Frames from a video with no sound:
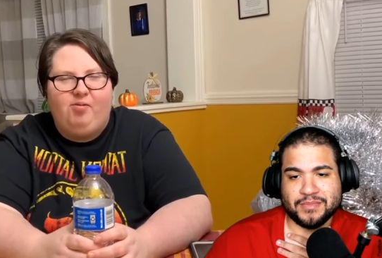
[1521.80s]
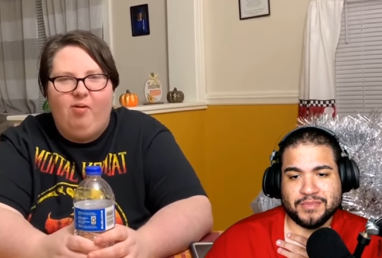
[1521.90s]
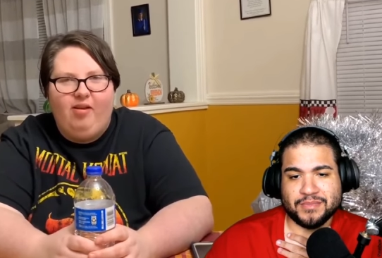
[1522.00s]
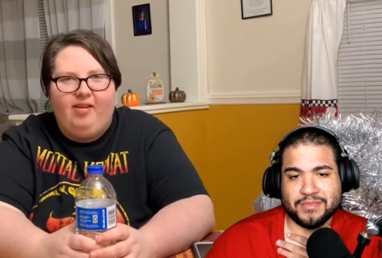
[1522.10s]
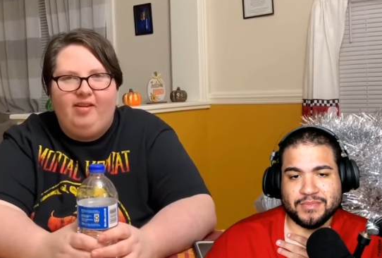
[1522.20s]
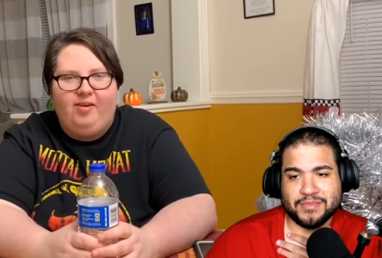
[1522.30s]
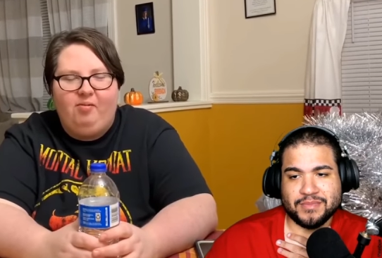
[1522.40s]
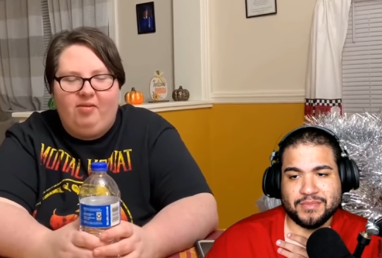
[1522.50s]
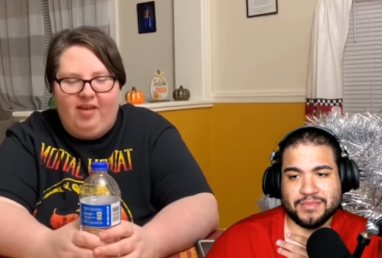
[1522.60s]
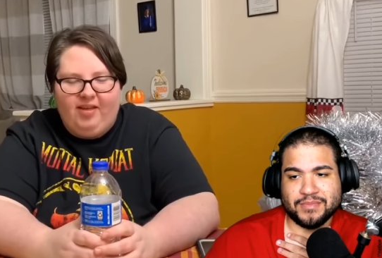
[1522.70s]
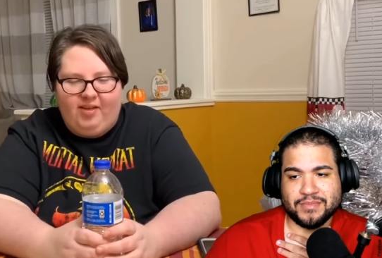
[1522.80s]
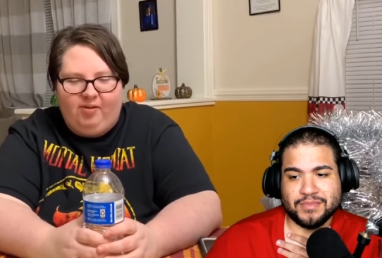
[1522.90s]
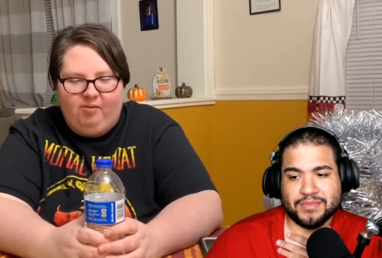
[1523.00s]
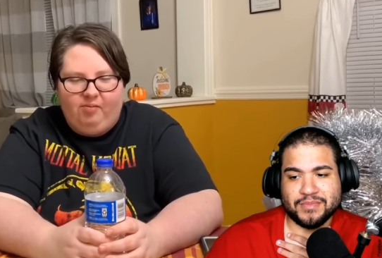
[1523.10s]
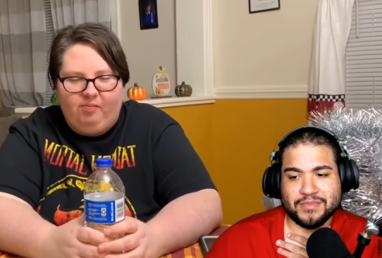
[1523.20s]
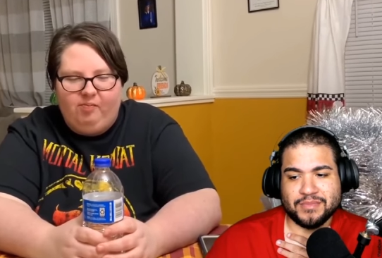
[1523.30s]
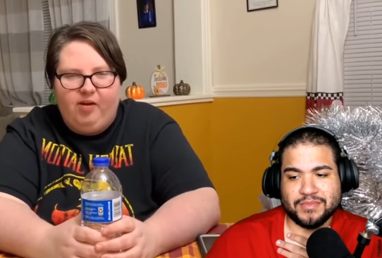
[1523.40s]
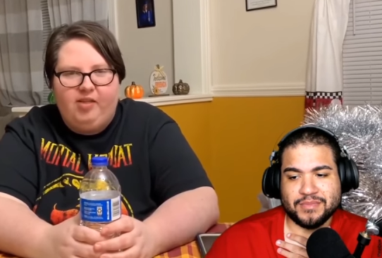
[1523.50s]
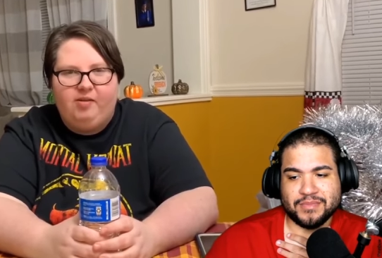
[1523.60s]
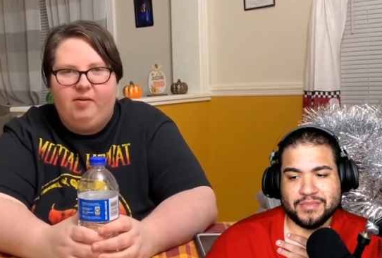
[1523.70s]
Speaker 1: toilet, no thank you.
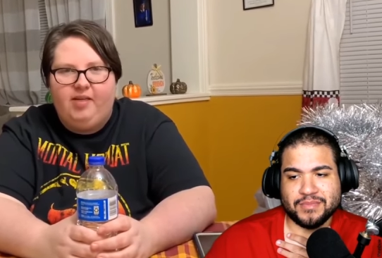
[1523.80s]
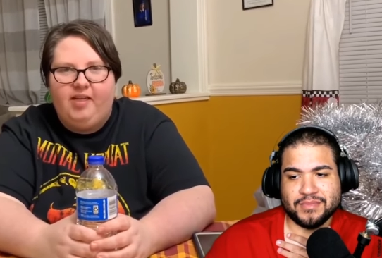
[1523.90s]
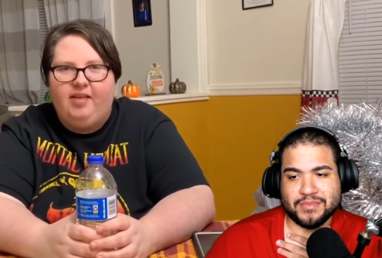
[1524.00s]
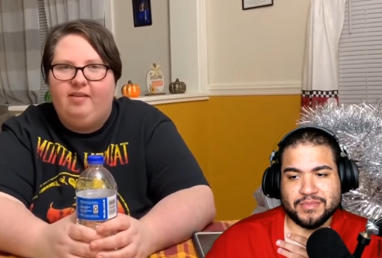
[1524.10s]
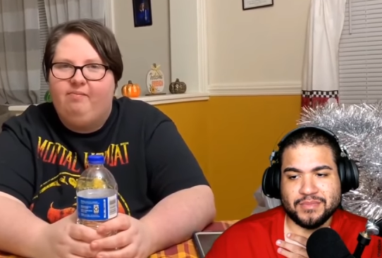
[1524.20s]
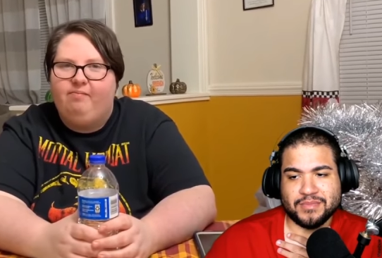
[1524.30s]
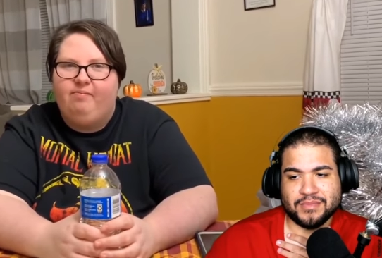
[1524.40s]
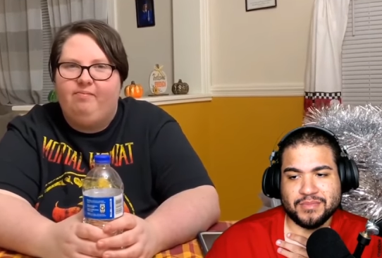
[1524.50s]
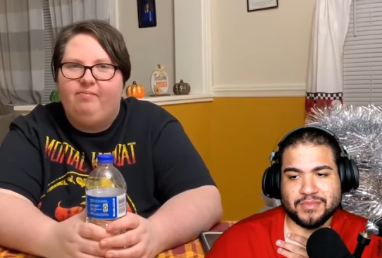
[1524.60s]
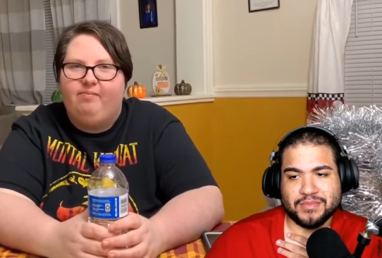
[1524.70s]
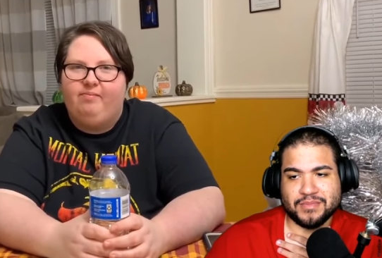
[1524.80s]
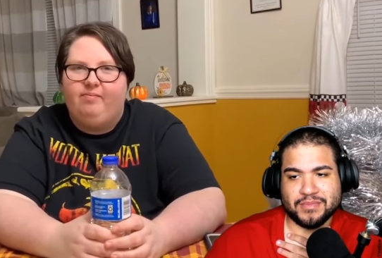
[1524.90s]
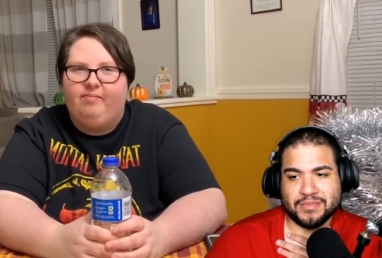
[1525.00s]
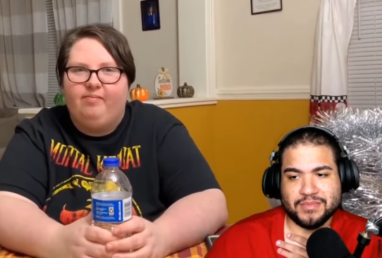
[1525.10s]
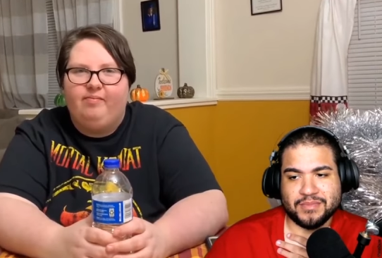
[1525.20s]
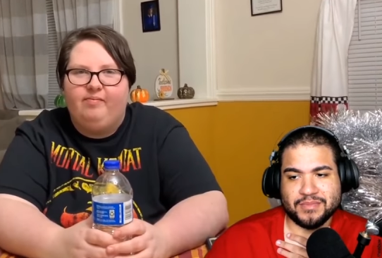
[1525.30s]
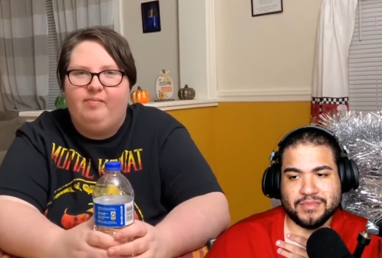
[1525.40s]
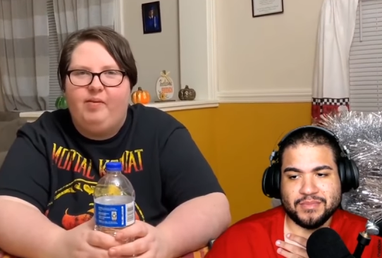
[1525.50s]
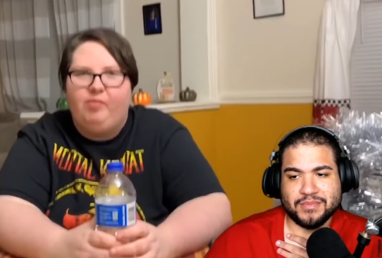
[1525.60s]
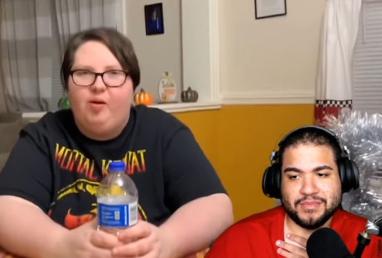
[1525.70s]
brushing our teeth, mm,
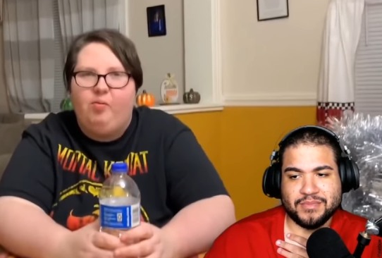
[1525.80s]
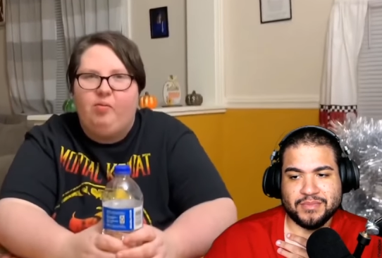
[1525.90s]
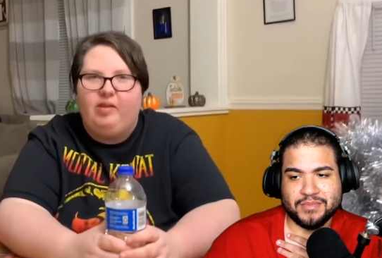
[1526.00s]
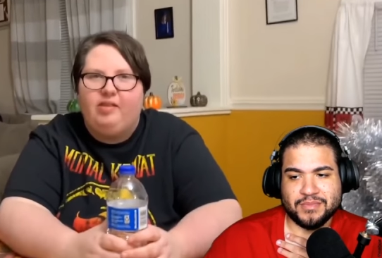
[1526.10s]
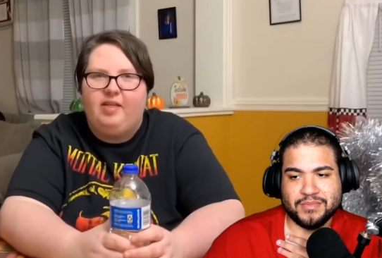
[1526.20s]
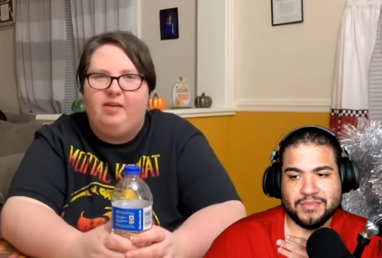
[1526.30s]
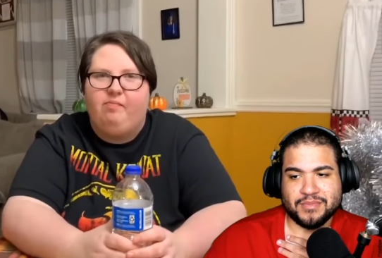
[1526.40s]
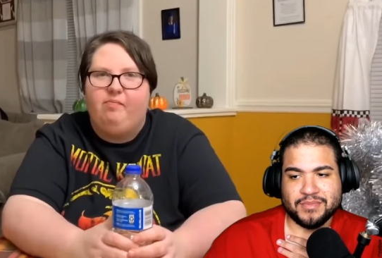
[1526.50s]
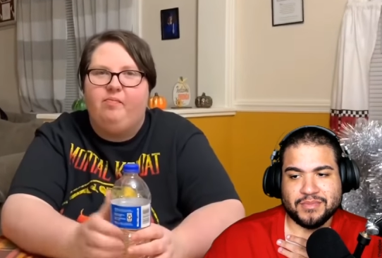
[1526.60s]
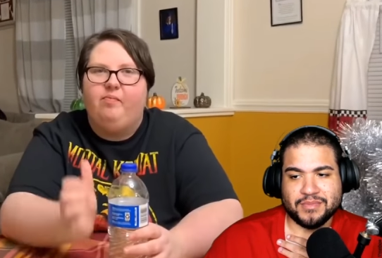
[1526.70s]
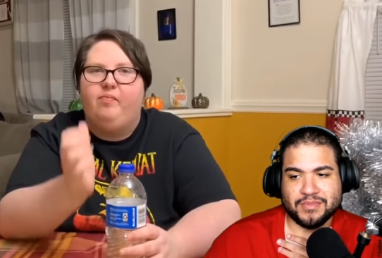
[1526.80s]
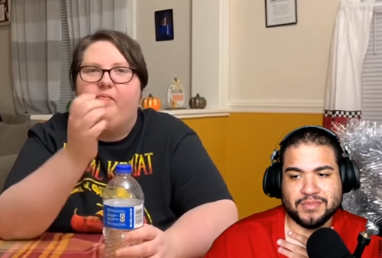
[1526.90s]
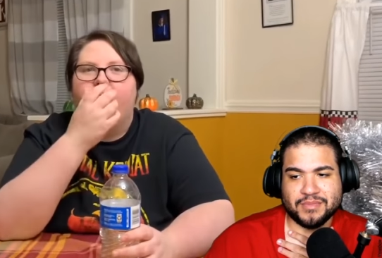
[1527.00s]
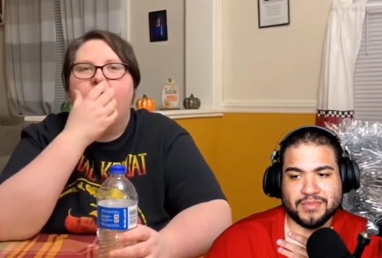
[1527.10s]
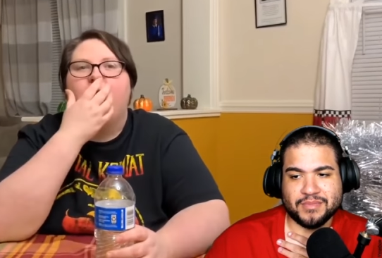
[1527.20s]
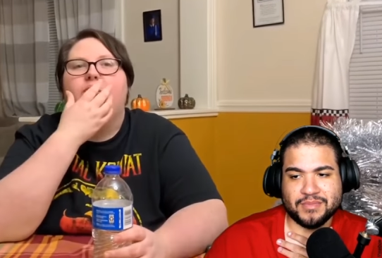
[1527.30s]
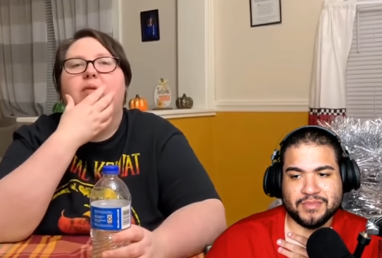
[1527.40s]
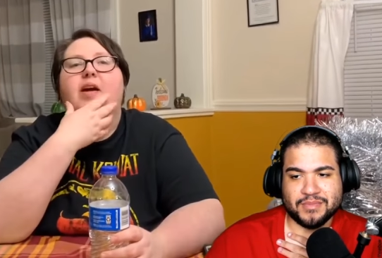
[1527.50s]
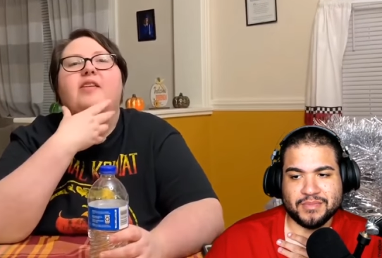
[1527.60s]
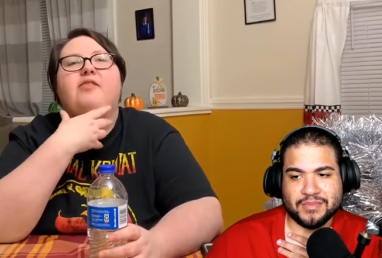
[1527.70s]
people don't want to see
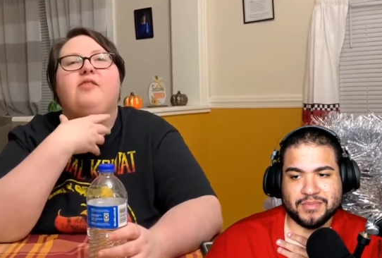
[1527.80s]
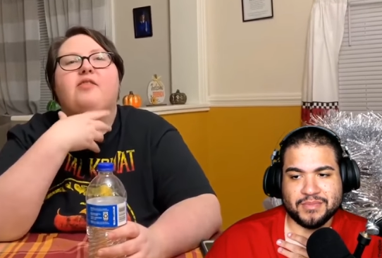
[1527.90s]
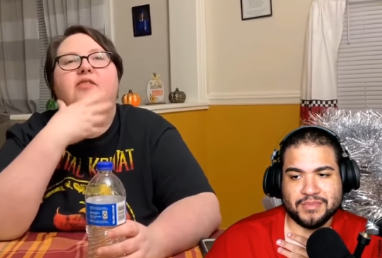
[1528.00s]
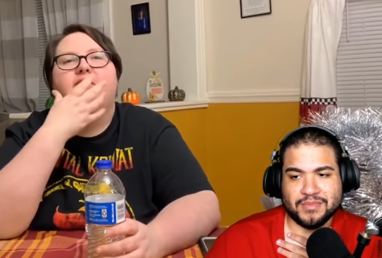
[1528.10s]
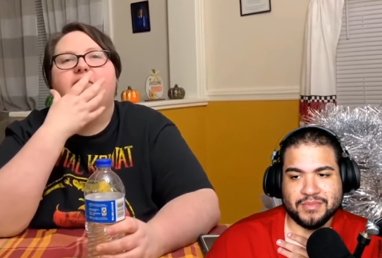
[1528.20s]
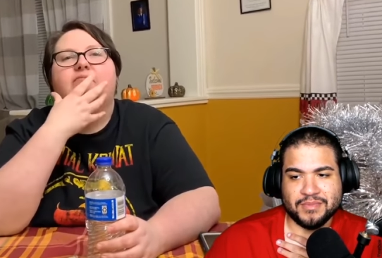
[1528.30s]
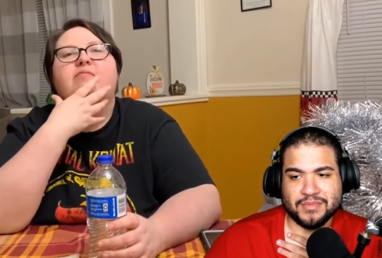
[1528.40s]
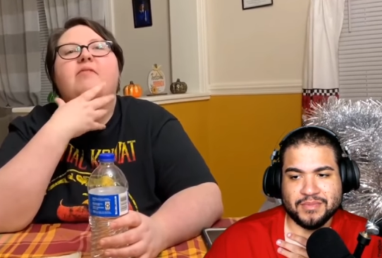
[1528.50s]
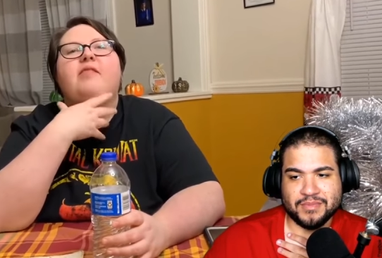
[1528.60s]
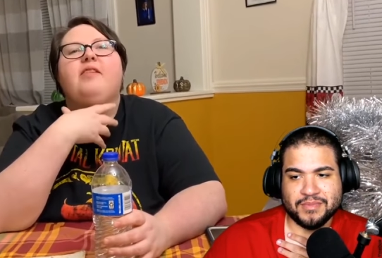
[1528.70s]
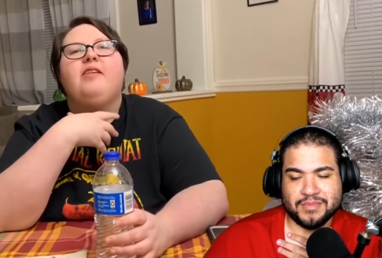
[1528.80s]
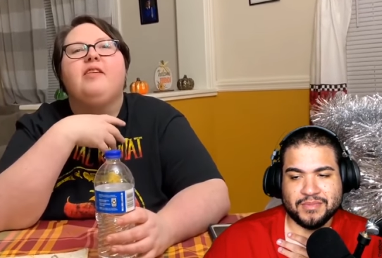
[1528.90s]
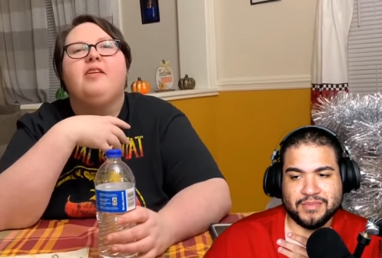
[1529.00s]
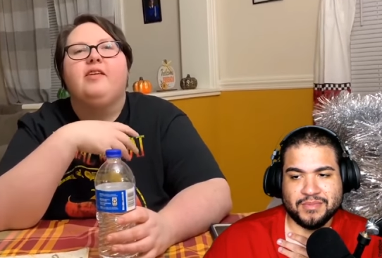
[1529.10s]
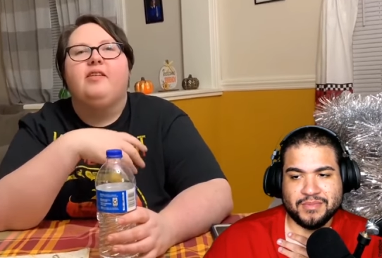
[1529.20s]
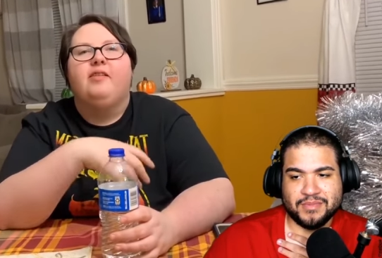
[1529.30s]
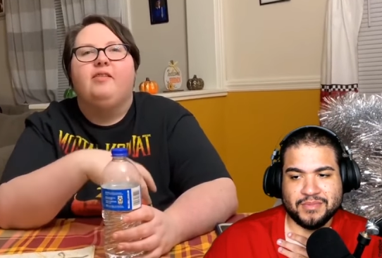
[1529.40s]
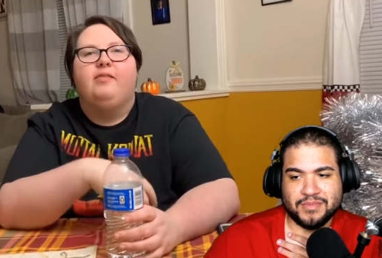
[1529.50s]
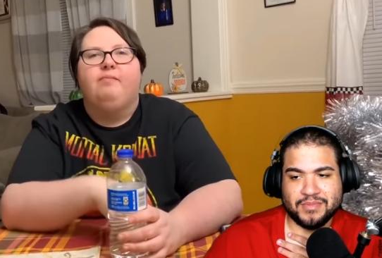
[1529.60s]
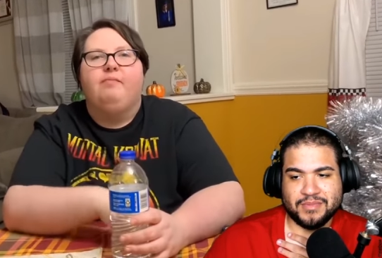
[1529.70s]
toothpaste just to
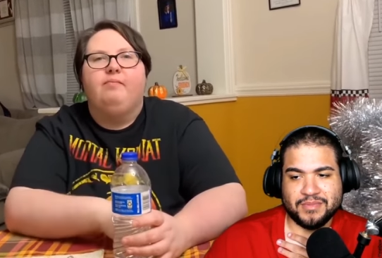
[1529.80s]
some people